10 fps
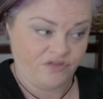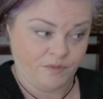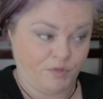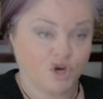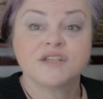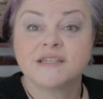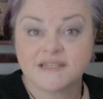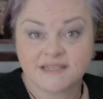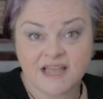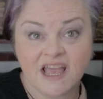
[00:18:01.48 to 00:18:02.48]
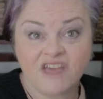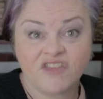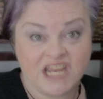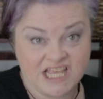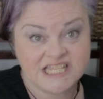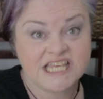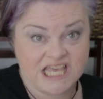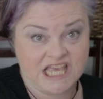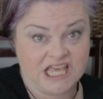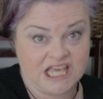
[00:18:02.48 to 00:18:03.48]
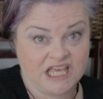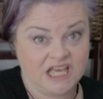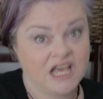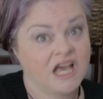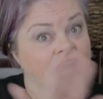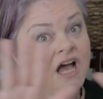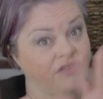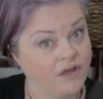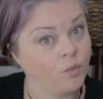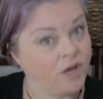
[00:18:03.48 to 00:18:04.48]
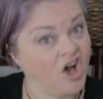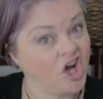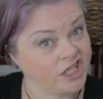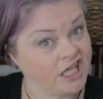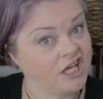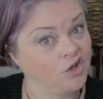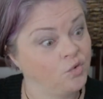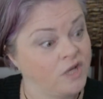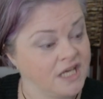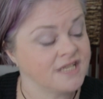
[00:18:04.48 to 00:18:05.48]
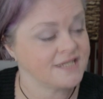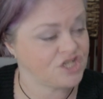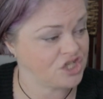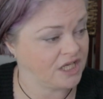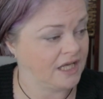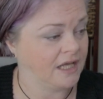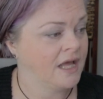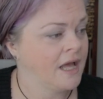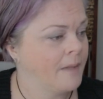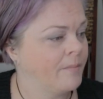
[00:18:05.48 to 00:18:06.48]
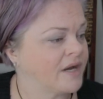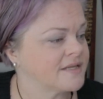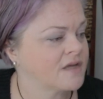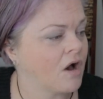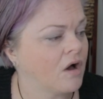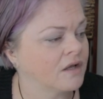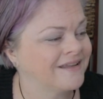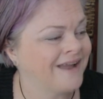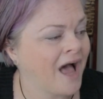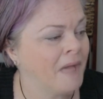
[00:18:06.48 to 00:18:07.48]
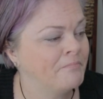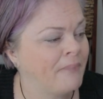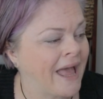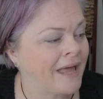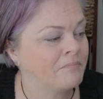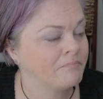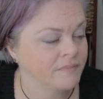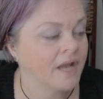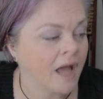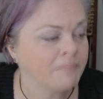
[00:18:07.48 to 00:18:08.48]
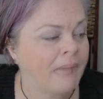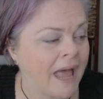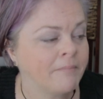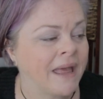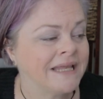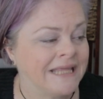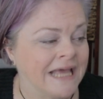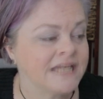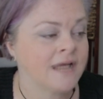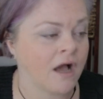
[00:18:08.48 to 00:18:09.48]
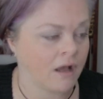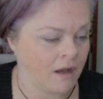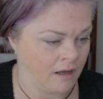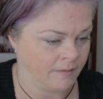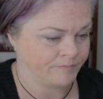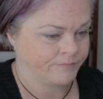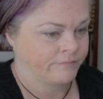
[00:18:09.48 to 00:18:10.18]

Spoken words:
The person is saying that he's a he. I think we all knew he is a she, but it's called notbatmanyet.com.